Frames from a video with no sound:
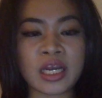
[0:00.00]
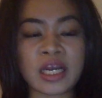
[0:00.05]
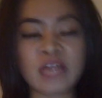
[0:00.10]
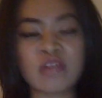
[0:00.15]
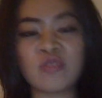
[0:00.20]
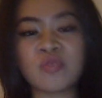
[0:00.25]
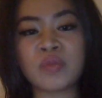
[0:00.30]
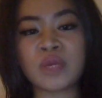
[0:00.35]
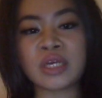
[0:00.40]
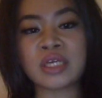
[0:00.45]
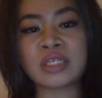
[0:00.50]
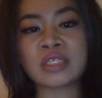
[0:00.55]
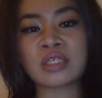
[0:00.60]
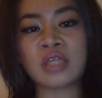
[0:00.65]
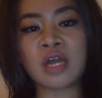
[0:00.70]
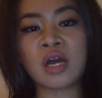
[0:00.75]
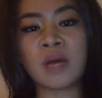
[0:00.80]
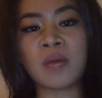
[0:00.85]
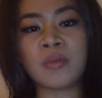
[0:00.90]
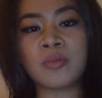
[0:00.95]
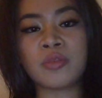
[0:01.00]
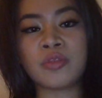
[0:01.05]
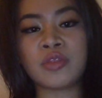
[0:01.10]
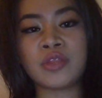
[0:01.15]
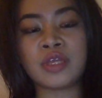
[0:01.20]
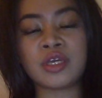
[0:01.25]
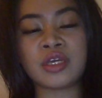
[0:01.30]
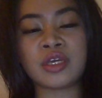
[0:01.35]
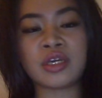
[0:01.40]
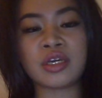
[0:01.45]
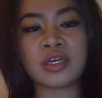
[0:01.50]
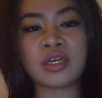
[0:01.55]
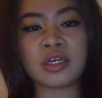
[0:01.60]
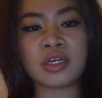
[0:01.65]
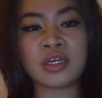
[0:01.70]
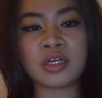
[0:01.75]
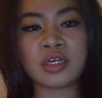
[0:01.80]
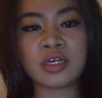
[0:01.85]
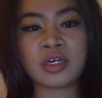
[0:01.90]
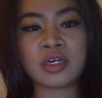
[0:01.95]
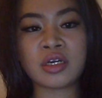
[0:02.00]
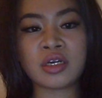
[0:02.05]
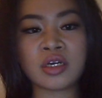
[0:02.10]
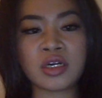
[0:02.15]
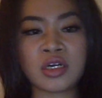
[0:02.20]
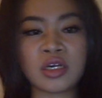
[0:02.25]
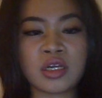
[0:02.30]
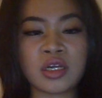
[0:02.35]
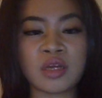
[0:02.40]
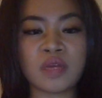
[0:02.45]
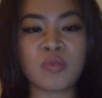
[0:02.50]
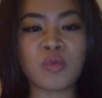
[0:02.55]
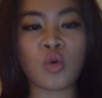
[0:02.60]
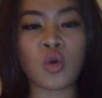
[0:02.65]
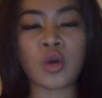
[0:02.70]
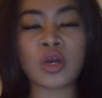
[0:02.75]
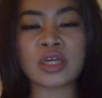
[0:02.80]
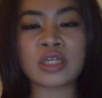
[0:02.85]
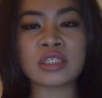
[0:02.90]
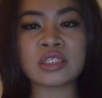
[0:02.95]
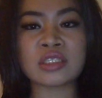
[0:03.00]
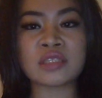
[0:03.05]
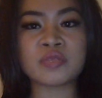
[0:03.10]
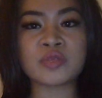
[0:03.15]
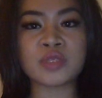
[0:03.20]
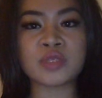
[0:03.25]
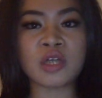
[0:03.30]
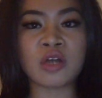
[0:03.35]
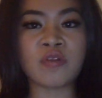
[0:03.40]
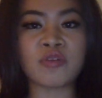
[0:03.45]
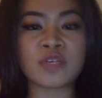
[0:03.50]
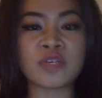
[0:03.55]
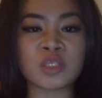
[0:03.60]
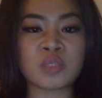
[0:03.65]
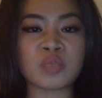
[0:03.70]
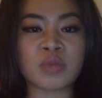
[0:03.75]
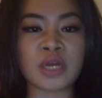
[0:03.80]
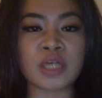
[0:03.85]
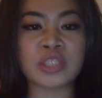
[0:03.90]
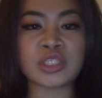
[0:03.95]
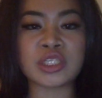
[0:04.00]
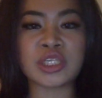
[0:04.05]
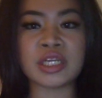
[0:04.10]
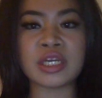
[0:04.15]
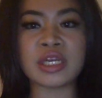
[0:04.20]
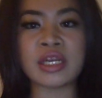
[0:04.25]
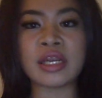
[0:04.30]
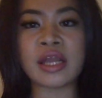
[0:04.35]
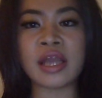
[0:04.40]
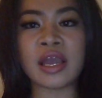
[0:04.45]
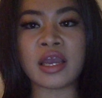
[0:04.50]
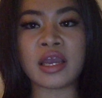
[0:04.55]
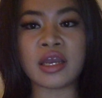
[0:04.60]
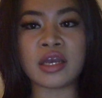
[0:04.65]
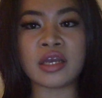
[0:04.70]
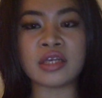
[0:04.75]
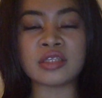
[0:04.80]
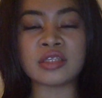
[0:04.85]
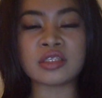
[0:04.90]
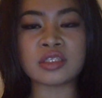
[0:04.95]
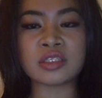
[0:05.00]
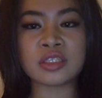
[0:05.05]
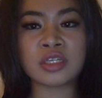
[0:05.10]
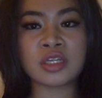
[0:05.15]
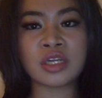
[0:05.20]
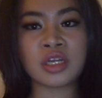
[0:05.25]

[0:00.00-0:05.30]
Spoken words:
of brings up the importance of self-expression and